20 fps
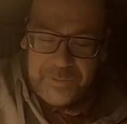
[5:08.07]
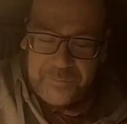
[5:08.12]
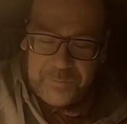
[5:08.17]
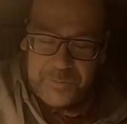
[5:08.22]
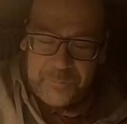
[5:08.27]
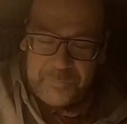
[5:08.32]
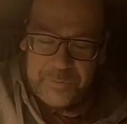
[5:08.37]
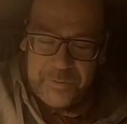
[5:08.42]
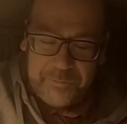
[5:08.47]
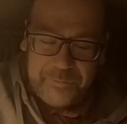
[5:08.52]

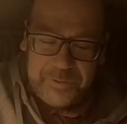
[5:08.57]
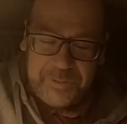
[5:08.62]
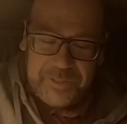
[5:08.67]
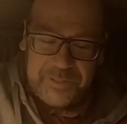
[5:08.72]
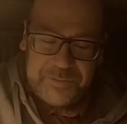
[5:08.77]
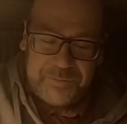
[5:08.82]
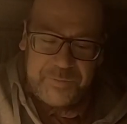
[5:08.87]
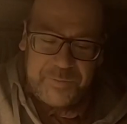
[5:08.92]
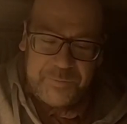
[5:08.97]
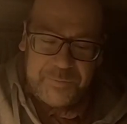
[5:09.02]
won't we, over the
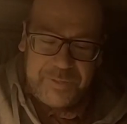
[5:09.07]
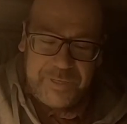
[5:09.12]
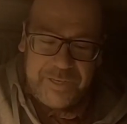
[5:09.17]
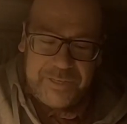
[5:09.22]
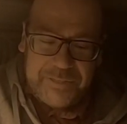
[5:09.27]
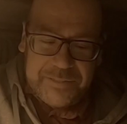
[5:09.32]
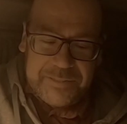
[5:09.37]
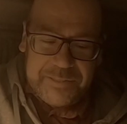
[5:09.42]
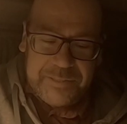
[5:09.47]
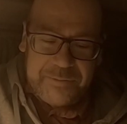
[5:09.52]
next few
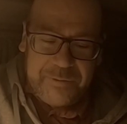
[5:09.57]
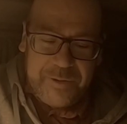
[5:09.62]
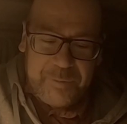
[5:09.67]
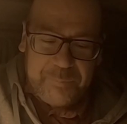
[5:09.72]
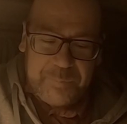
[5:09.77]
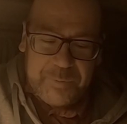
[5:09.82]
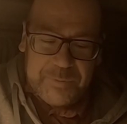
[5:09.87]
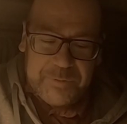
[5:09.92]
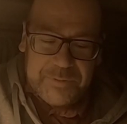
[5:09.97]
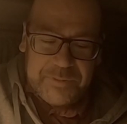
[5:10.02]
days, see what
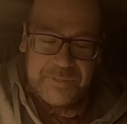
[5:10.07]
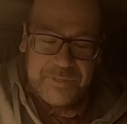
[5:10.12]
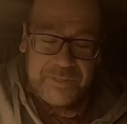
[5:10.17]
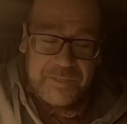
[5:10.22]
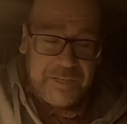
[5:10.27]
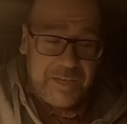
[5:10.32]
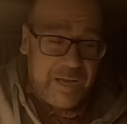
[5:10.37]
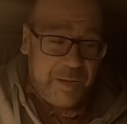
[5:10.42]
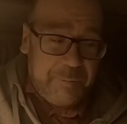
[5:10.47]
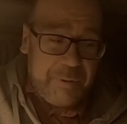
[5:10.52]
happens.
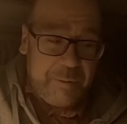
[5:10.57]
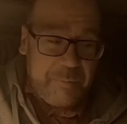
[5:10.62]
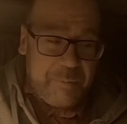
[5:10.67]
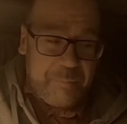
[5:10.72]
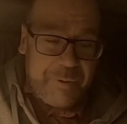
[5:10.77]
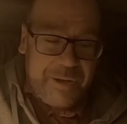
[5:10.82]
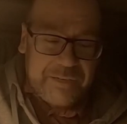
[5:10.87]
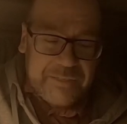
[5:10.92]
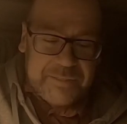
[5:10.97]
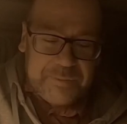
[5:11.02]
I might be
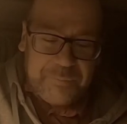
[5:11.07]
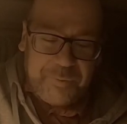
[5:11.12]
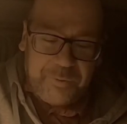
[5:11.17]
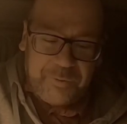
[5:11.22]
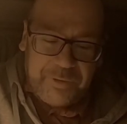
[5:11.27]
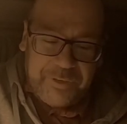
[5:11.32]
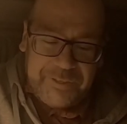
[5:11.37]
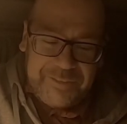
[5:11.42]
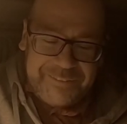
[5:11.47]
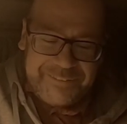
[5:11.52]
back tomorrow.